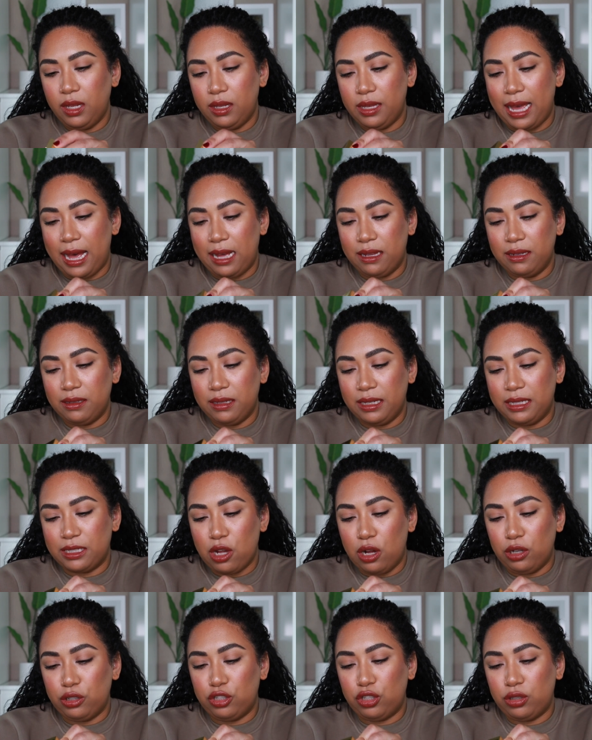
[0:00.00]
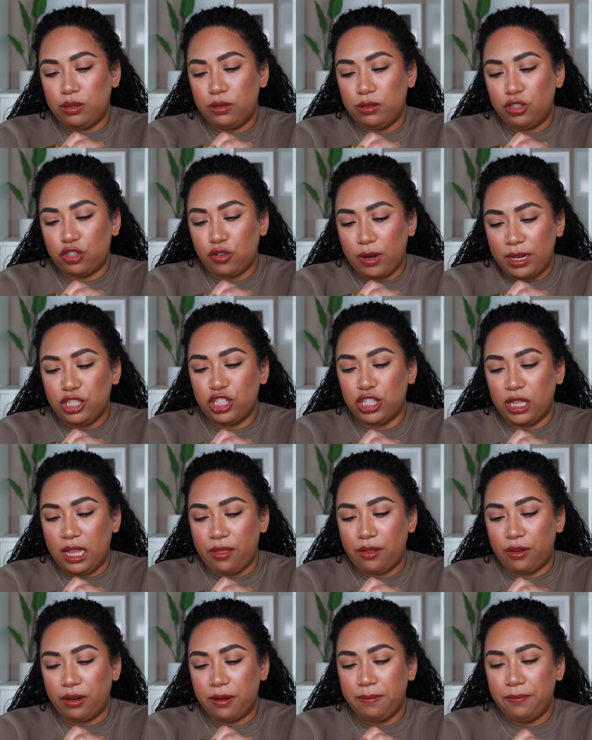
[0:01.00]
yeah, it's called Trench
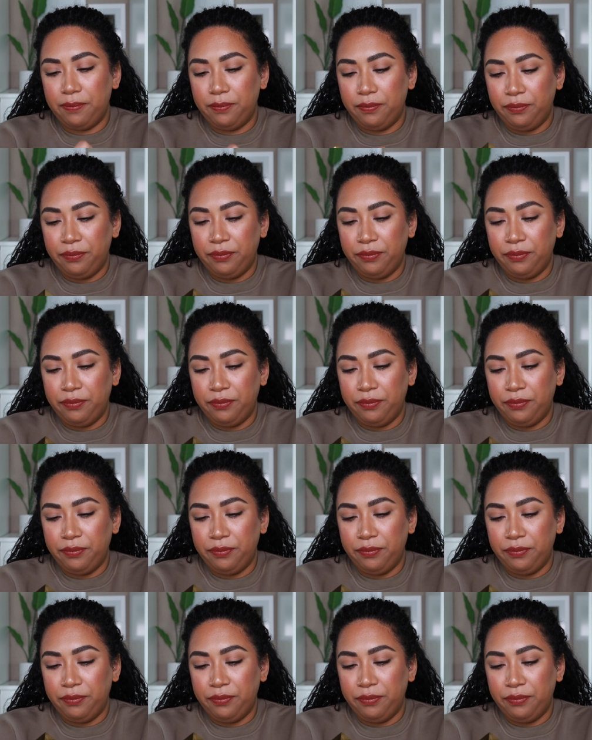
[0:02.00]
Leather.